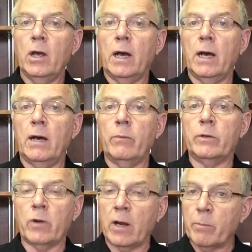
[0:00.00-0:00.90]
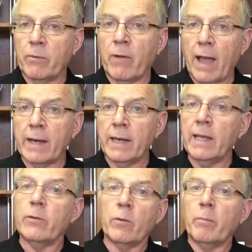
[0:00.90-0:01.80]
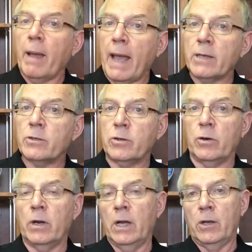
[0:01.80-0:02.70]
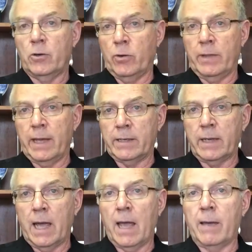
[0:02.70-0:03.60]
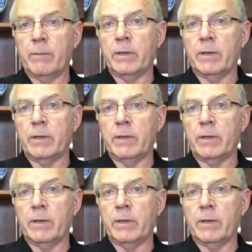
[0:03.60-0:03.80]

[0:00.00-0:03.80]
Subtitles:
to provide an interim pastor during that time,